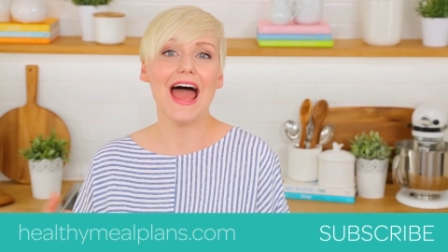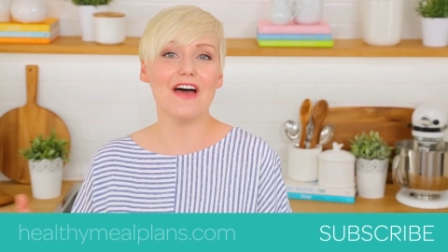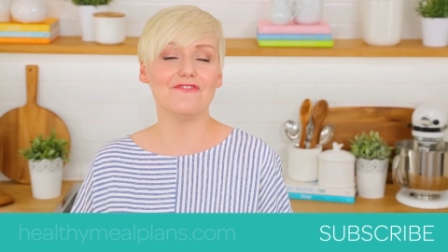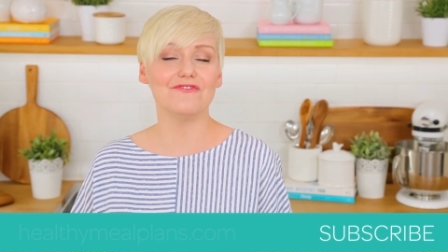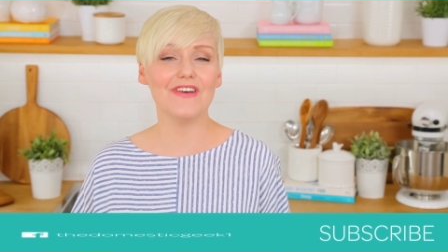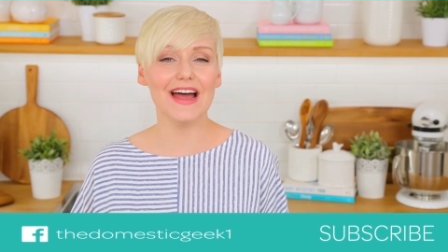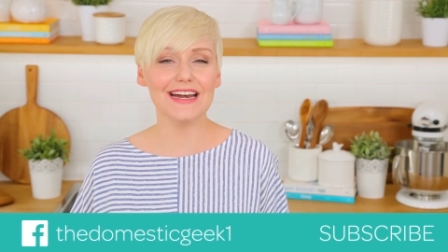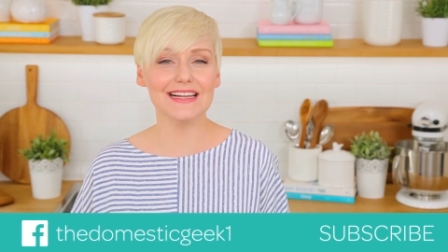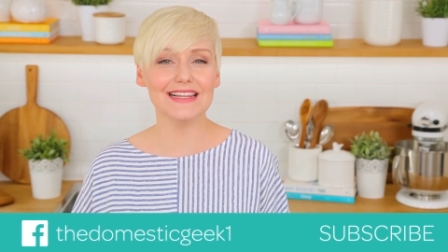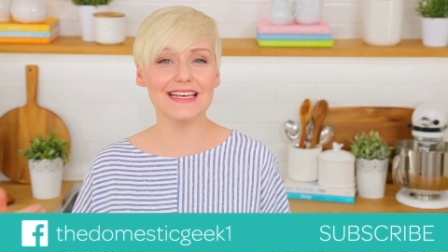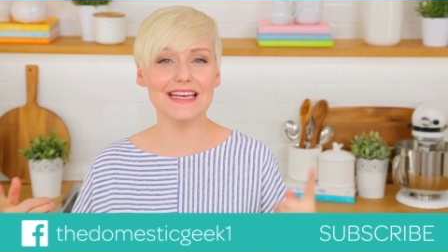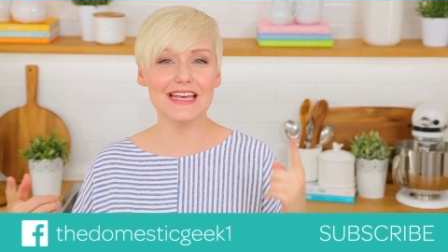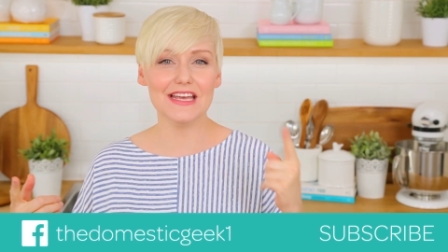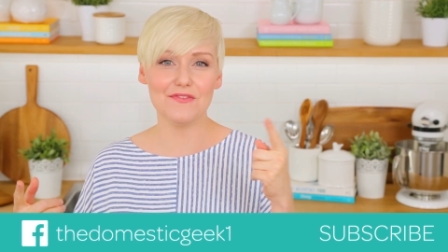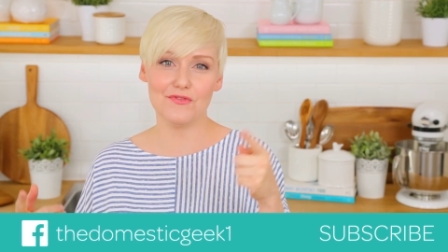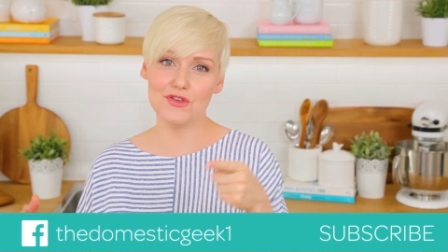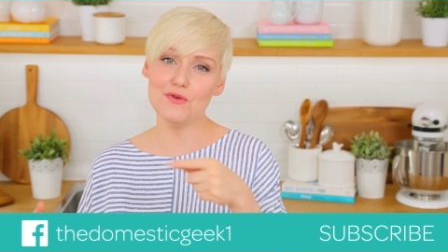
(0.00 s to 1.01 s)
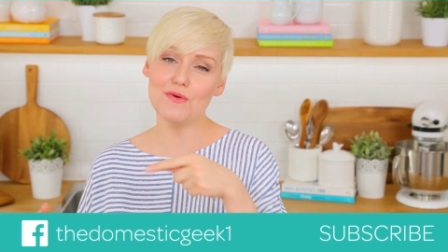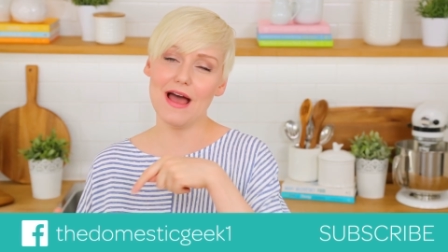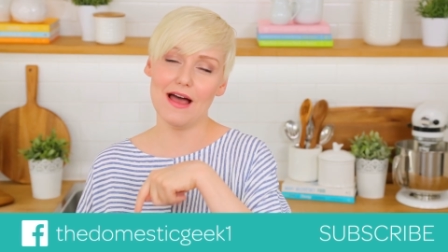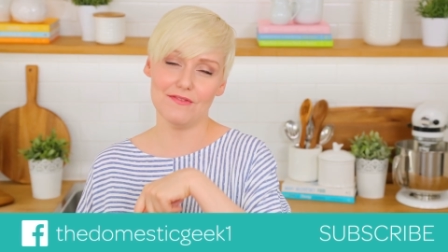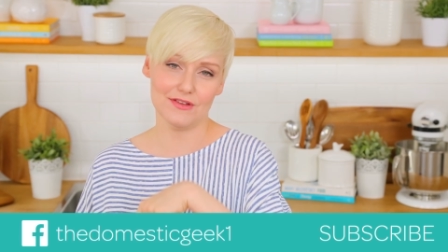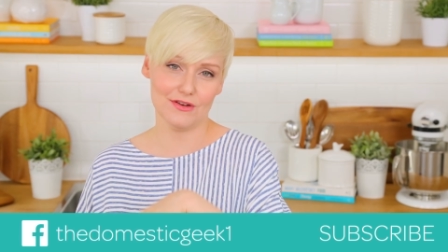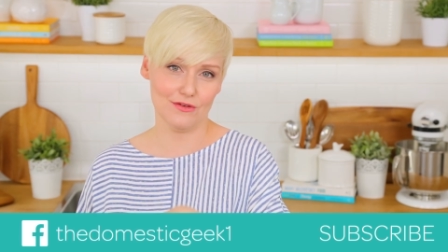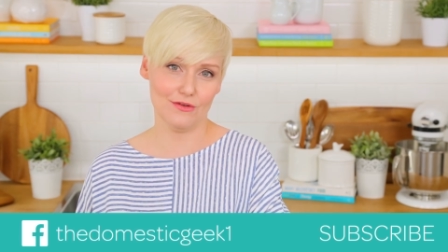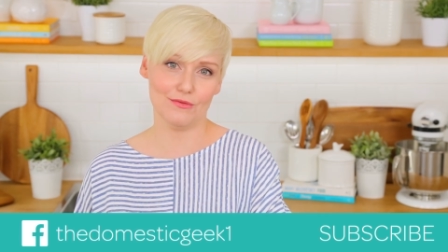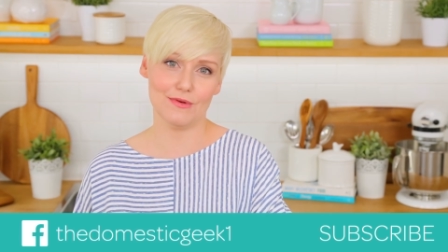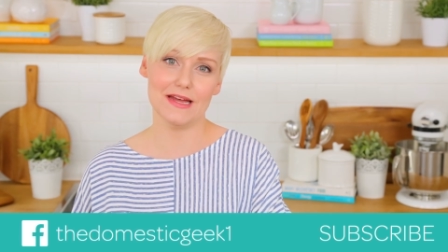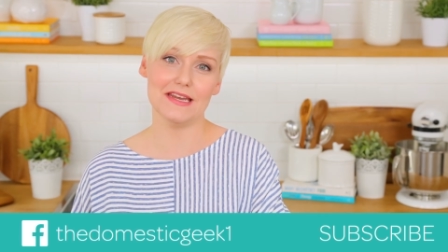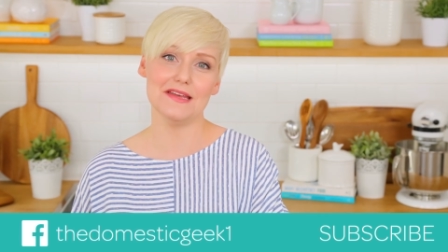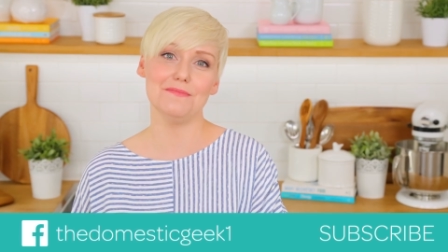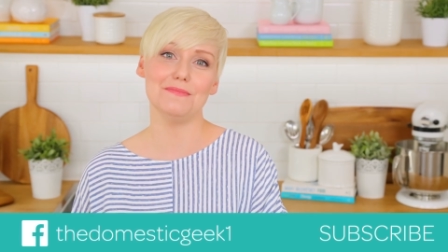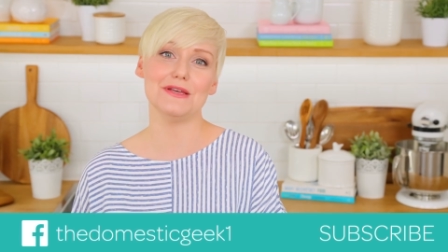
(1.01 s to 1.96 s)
And finally, if you haven't already,